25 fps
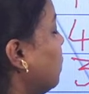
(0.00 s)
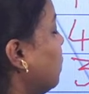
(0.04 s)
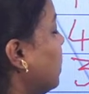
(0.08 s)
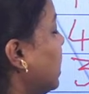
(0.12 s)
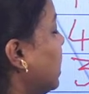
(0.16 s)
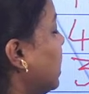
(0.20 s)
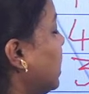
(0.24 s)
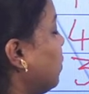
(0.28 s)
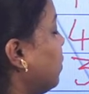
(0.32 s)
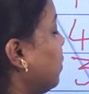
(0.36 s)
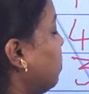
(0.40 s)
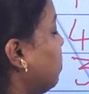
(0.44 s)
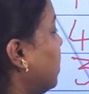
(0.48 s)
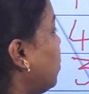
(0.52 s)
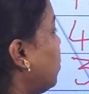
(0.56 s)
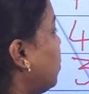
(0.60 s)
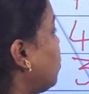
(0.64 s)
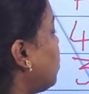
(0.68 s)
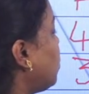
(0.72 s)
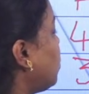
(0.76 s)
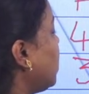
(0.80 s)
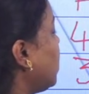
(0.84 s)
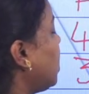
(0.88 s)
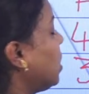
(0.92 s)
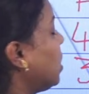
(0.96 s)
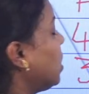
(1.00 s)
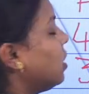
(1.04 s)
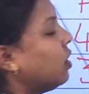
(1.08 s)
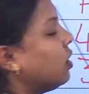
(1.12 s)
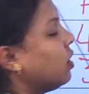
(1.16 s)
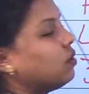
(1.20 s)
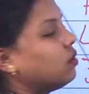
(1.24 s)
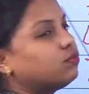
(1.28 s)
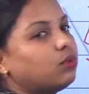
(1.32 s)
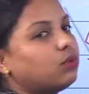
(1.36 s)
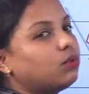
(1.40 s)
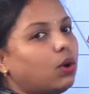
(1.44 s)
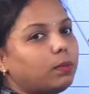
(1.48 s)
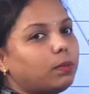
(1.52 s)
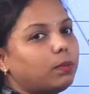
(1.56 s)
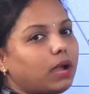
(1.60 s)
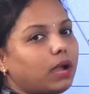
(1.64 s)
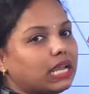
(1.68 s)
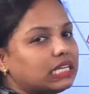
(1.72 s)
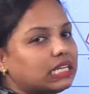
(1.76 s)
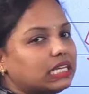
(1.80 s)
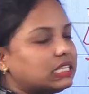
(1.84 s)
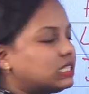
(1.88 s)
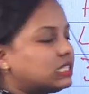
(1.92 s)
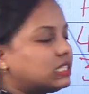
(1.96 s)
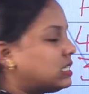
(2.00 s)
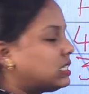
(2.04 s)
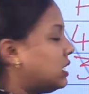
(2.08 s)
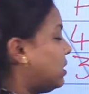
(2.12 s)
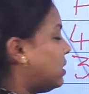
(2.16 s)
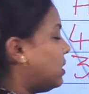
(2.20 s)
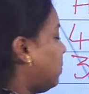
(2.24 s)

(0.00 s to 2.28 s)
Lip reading: will give me 3. 4 minus 3